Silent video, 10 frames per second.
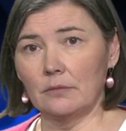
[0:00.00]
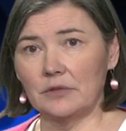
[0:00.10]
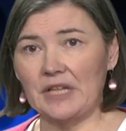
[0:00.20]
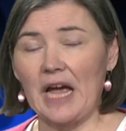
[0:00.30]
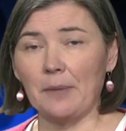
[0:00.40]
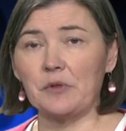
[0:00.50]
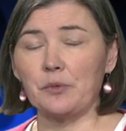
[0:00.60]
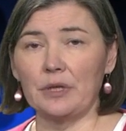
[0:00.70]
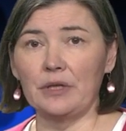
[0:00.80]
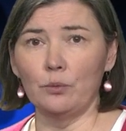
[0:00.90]
times
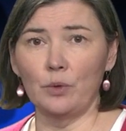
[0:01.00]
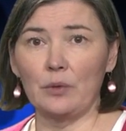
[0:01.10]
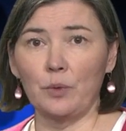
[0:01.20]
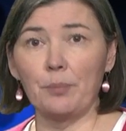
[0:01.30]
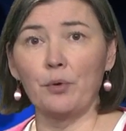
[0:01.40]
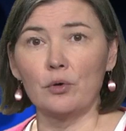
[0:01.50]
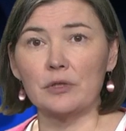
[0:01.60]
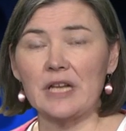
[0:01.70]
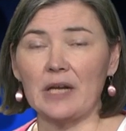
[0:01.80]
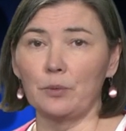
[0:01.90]
when we
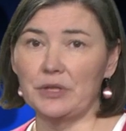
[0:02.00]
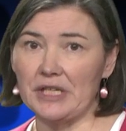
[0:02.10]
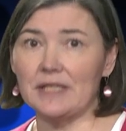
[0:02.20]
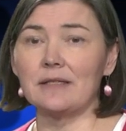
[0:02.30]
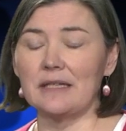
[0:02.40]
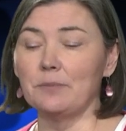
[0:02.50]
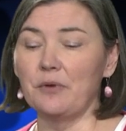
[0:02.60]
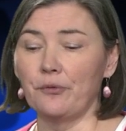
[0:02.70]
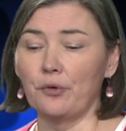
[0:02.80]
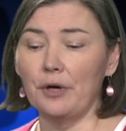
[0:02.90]
pause like we just did
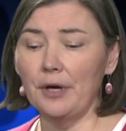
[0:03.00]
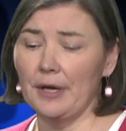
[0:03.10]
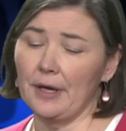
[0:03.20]
before,